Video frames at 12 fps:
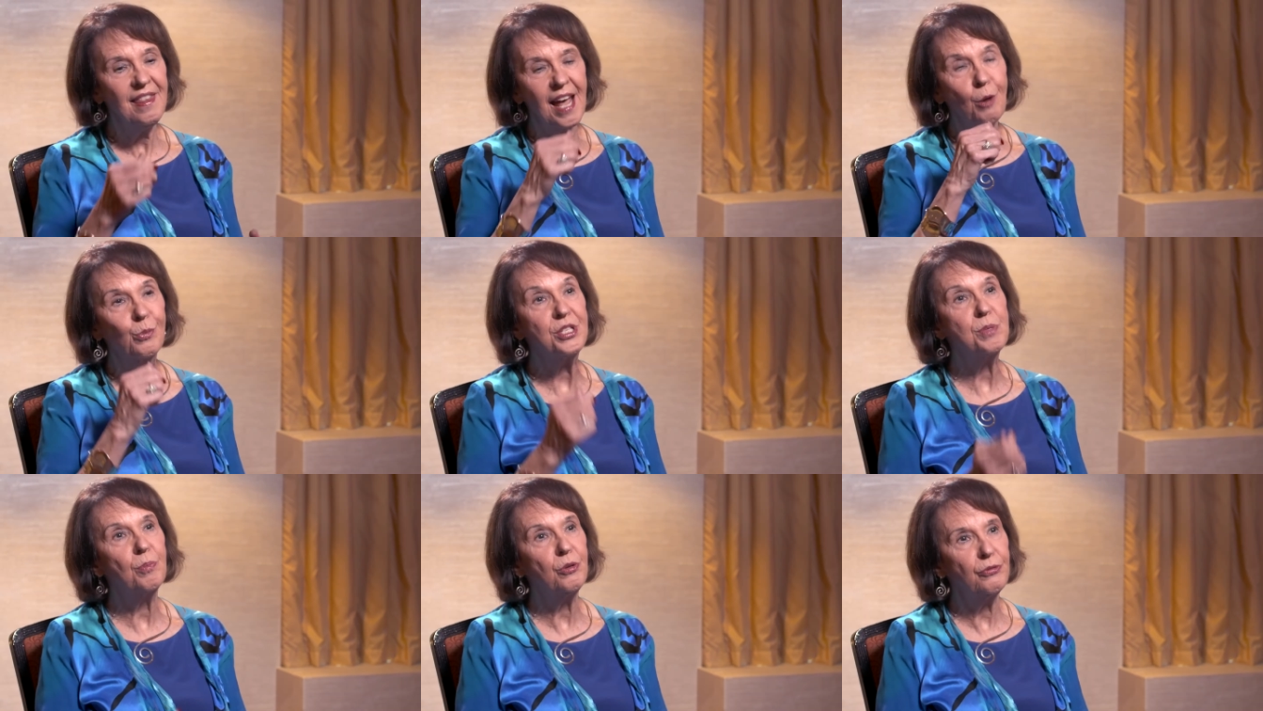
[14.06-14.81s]
That
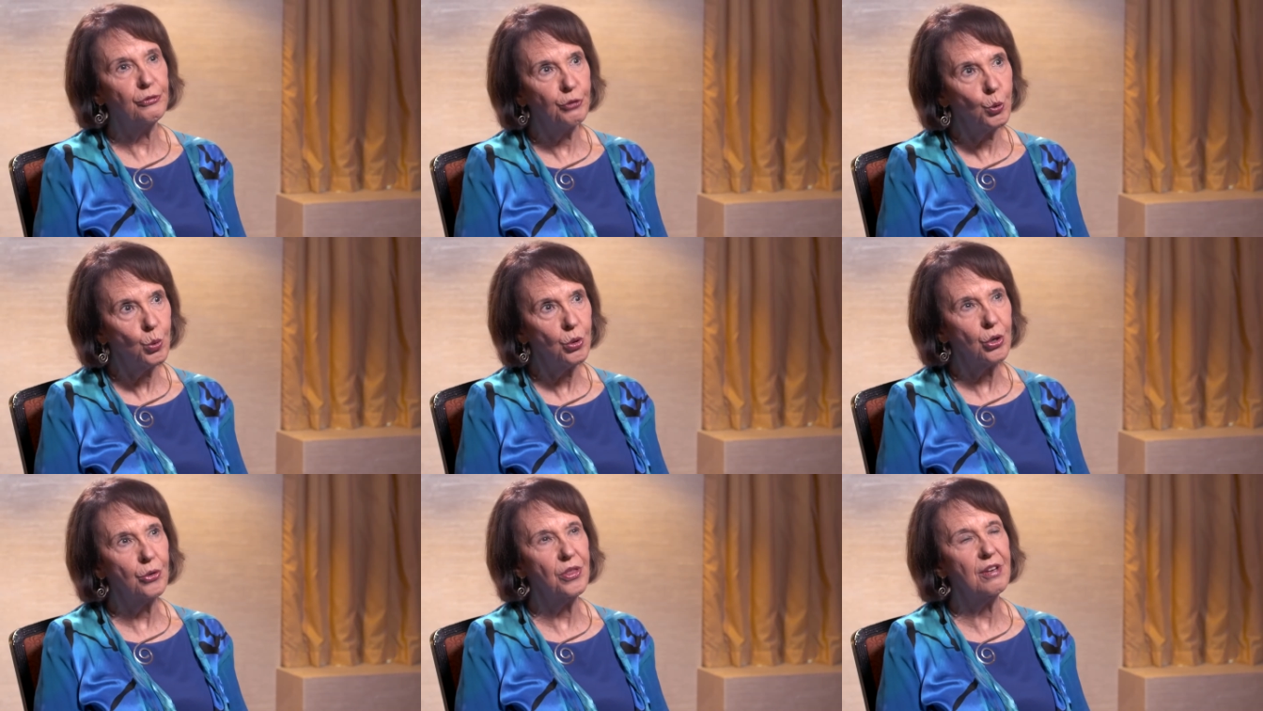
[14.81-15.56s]
was
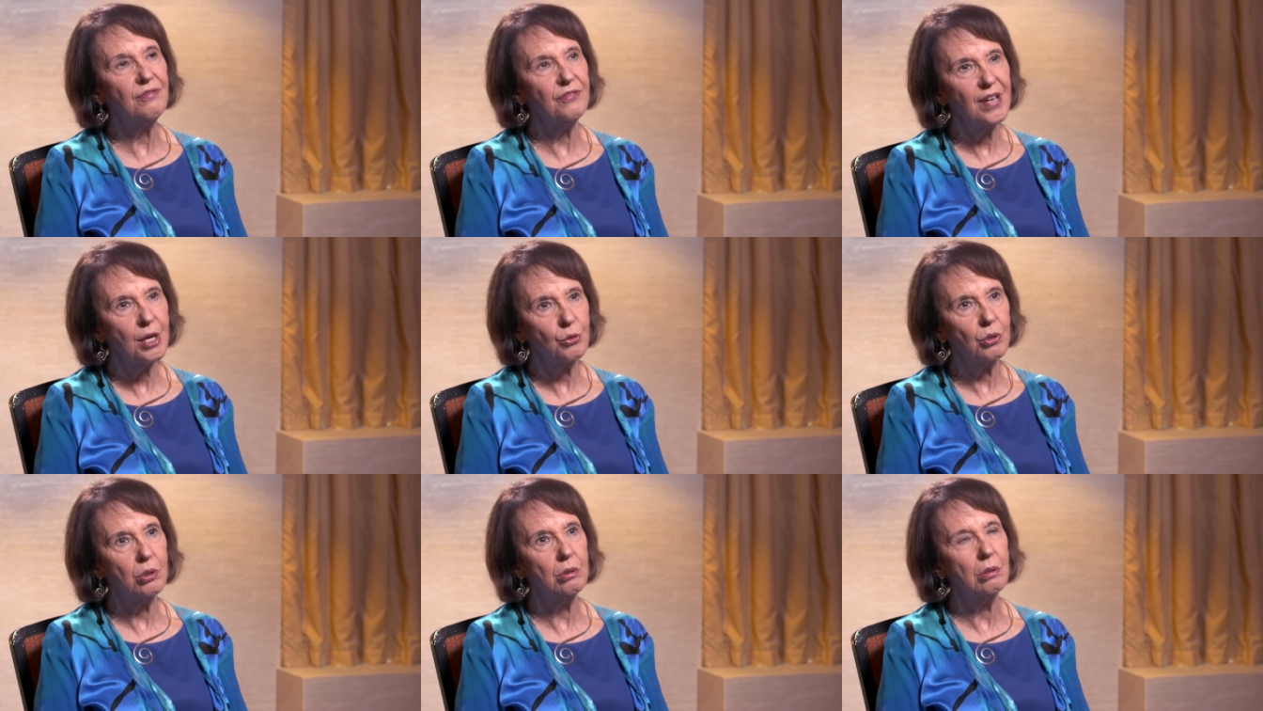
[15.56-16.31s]
before the
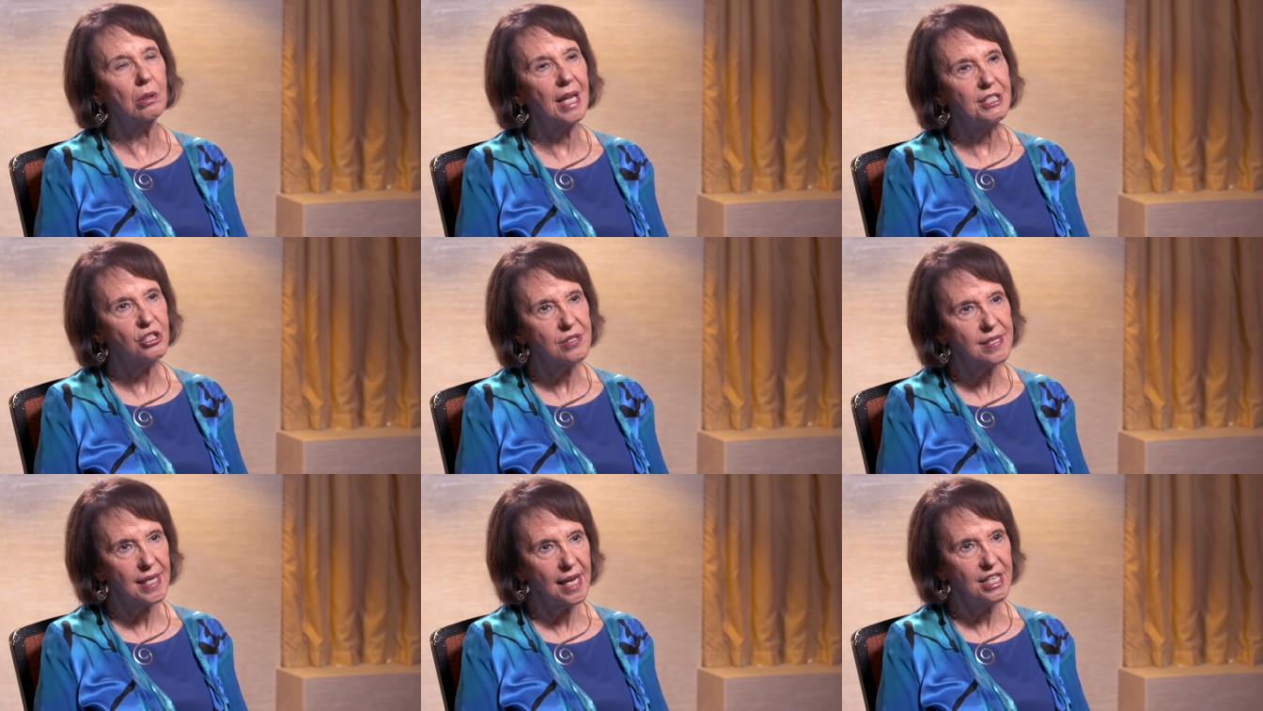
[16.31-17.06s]
federal
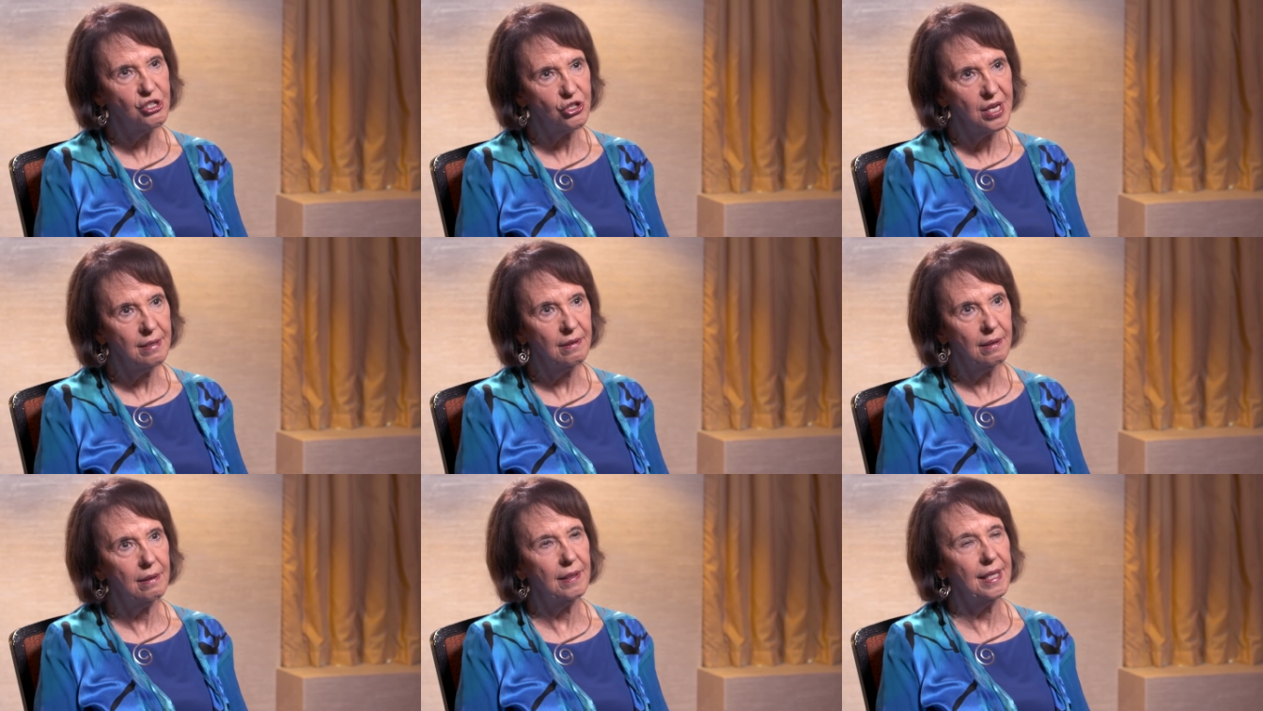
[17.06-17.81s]

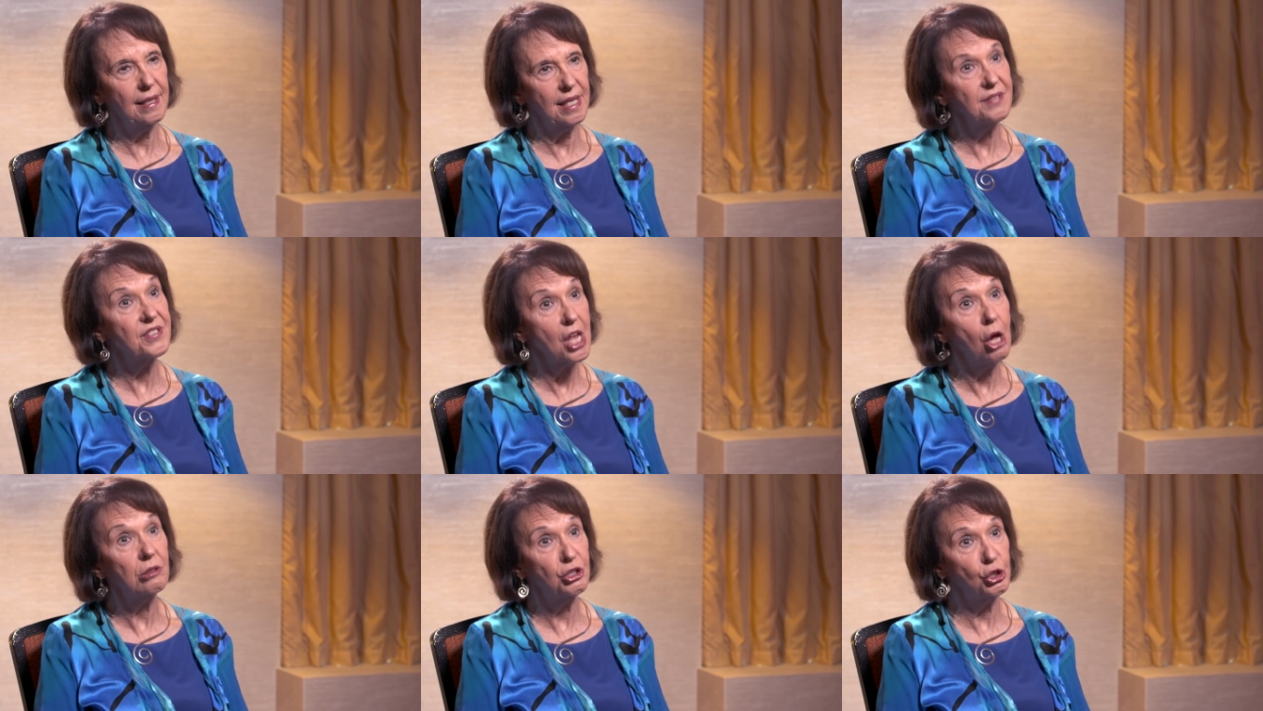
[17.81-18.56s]
legislation that gives
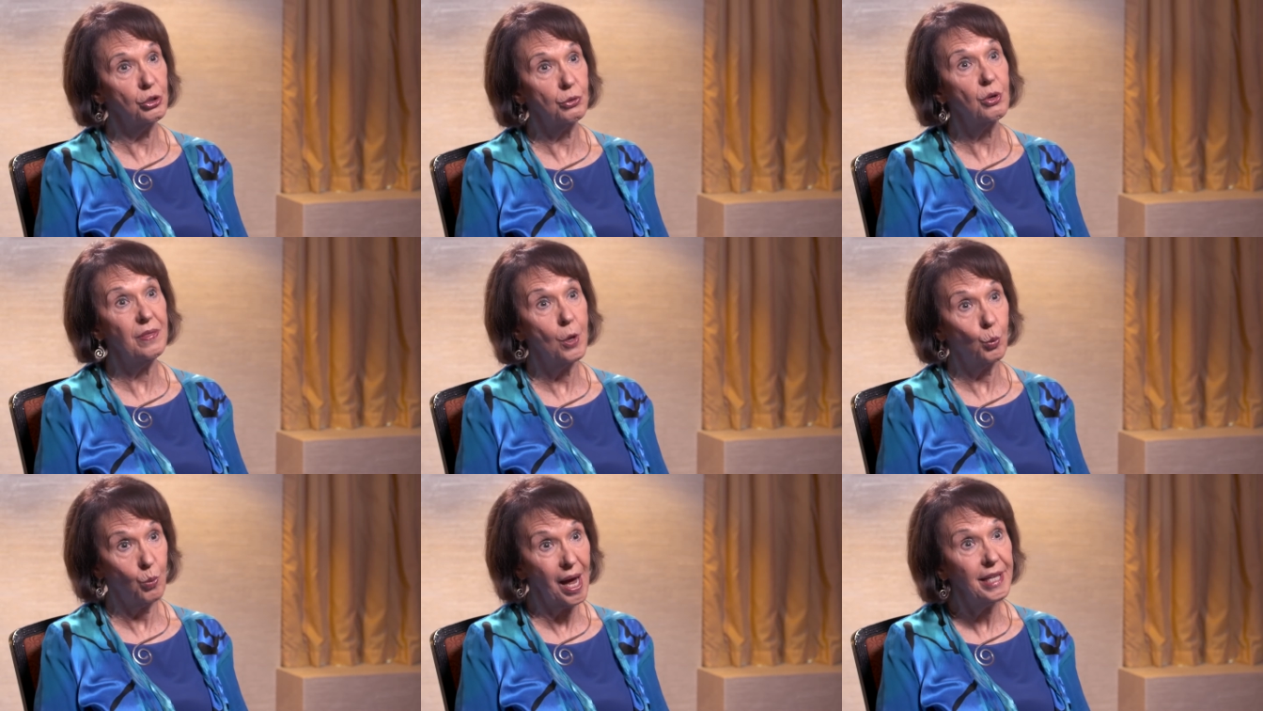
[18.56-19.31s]
all children
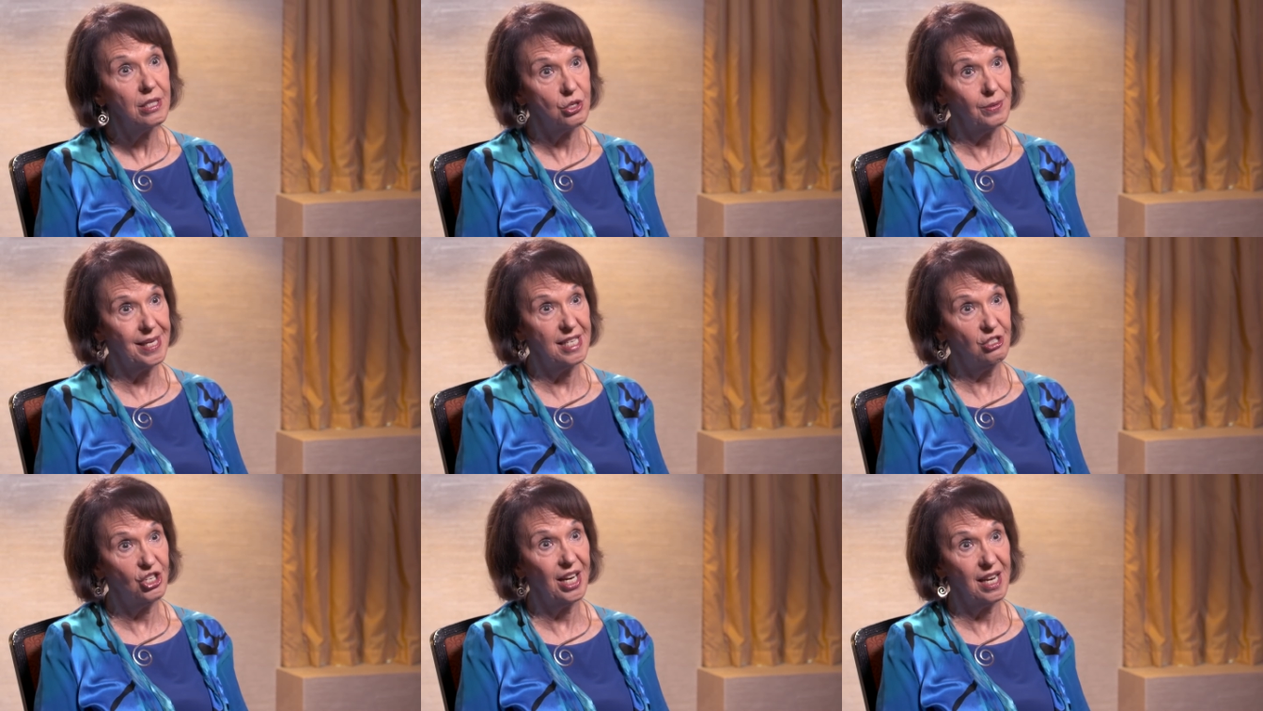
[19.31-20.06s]
the right to an
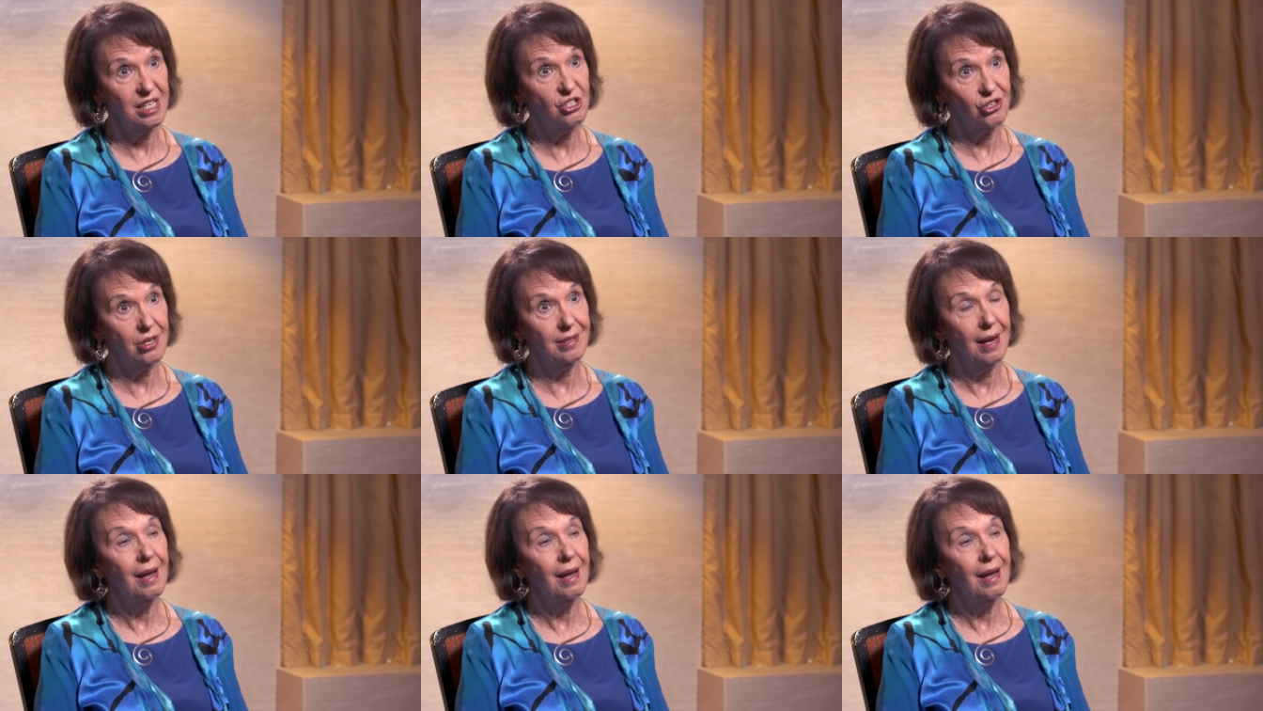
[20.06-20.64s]
education.